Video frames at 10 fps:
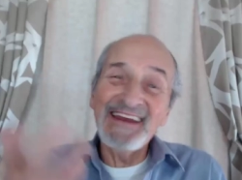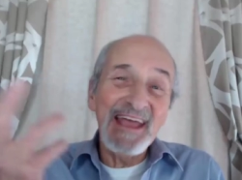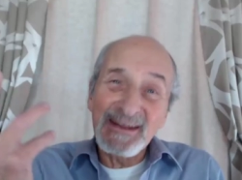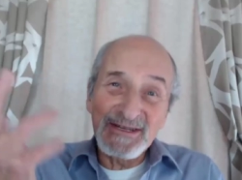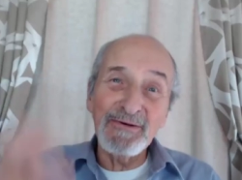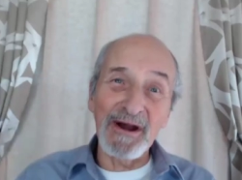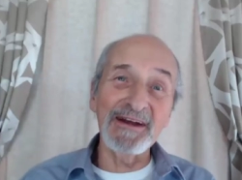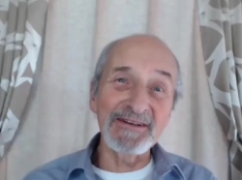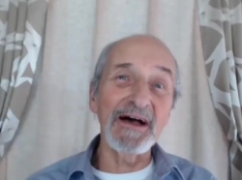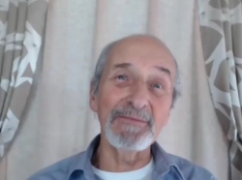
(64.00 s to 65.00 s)
and yes, you
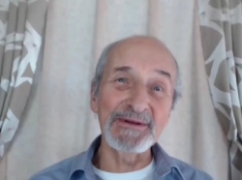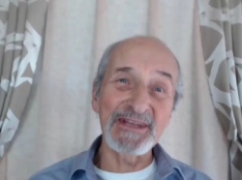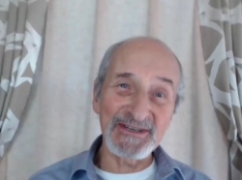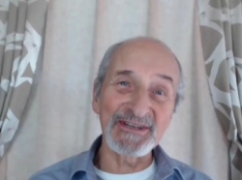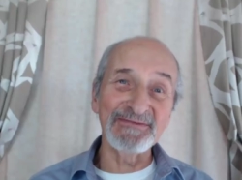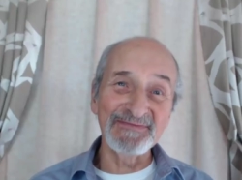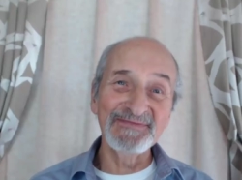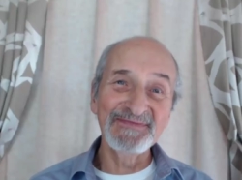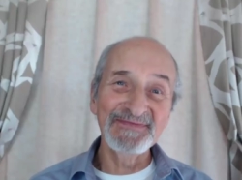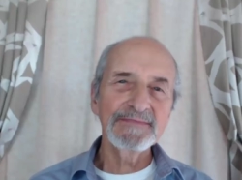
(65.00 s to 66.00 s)
are in competition.
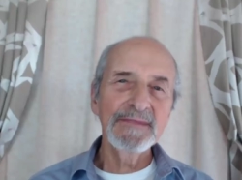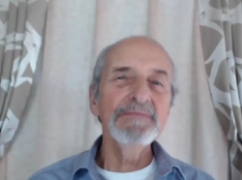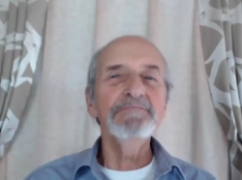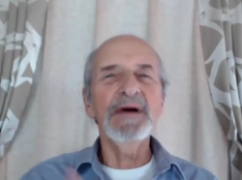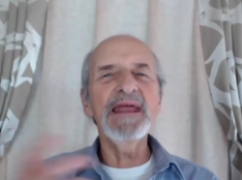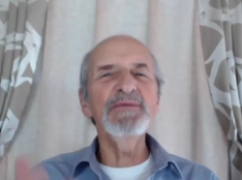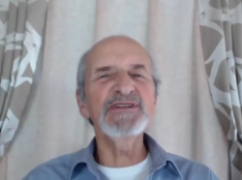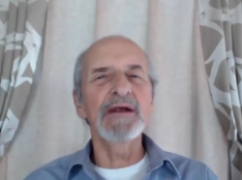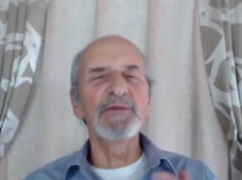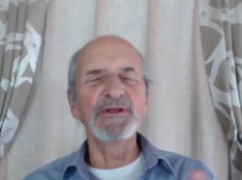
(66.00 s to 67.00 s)
My name
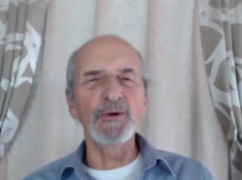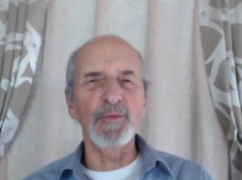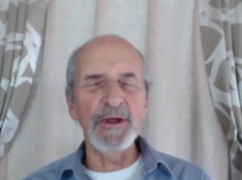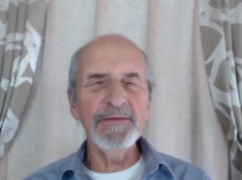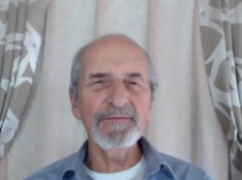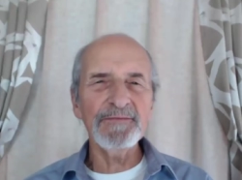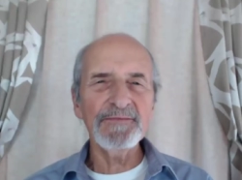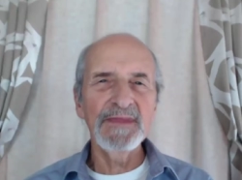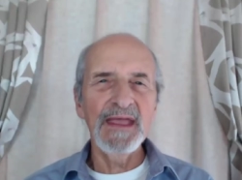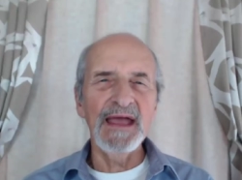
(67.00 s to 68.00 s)
is Armand Dupuy,
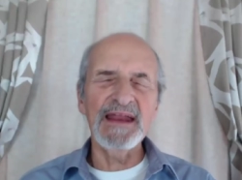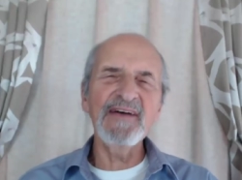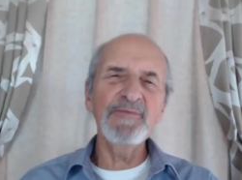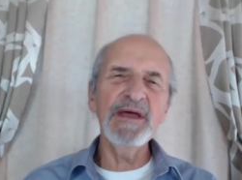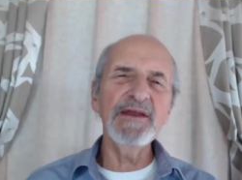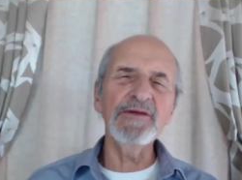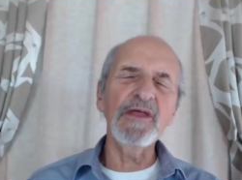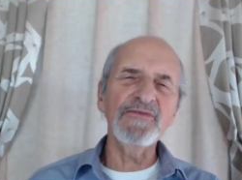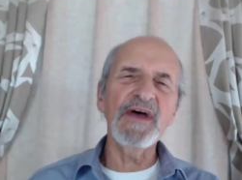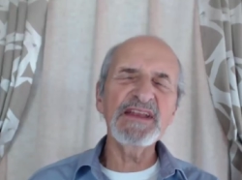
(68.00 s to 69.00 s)
and I've been an
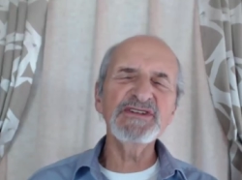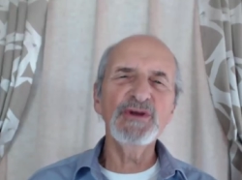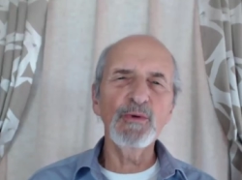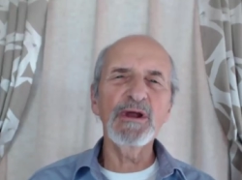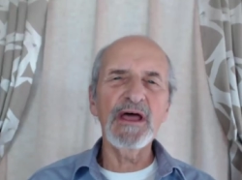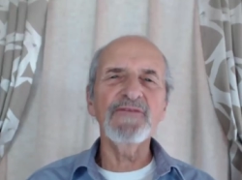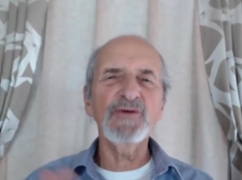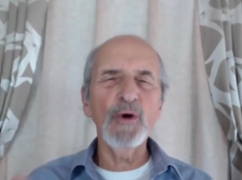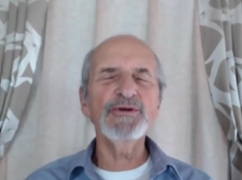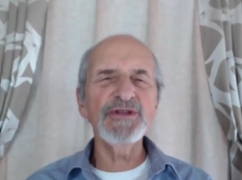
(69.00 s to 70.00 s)
advanced neurolife
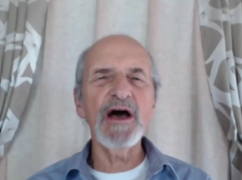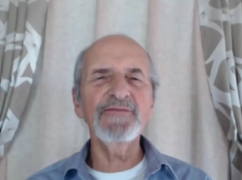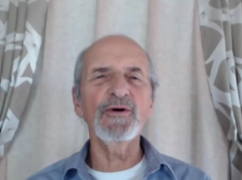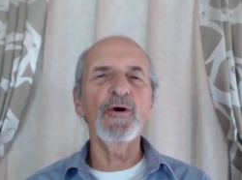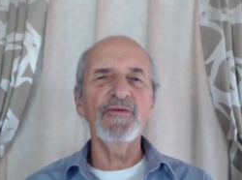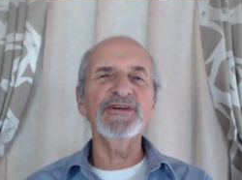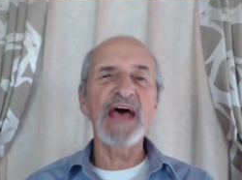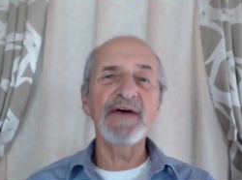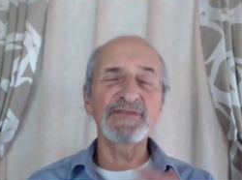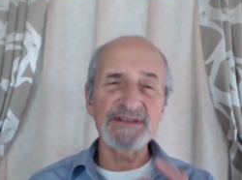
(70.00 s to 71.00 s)
coach now for over
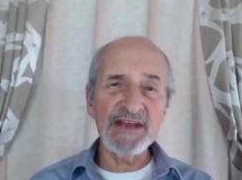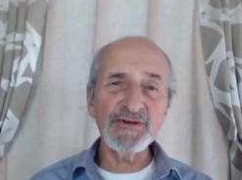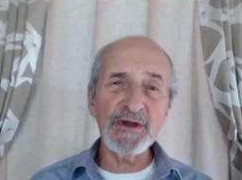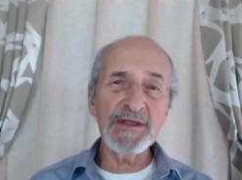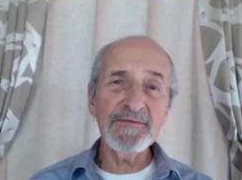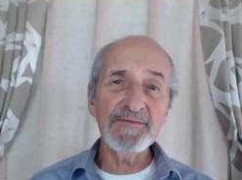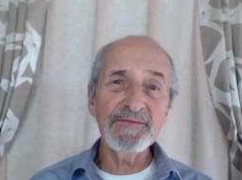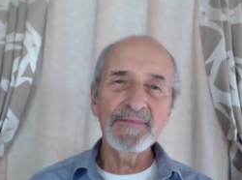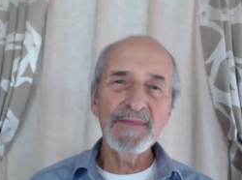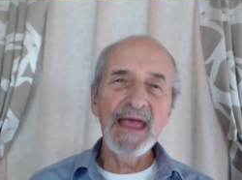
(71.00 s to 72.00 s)
half a century.
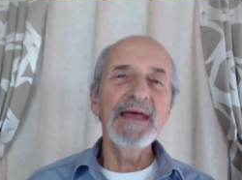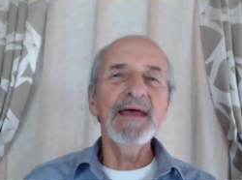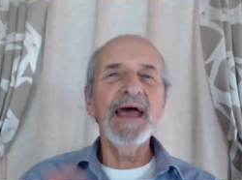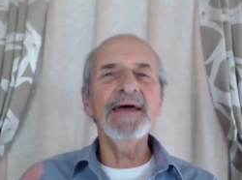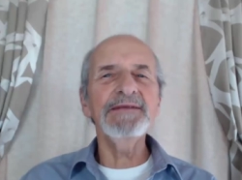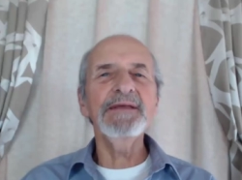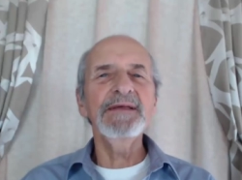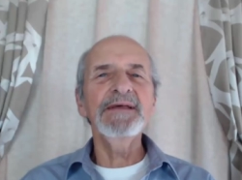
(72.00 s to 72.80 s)
And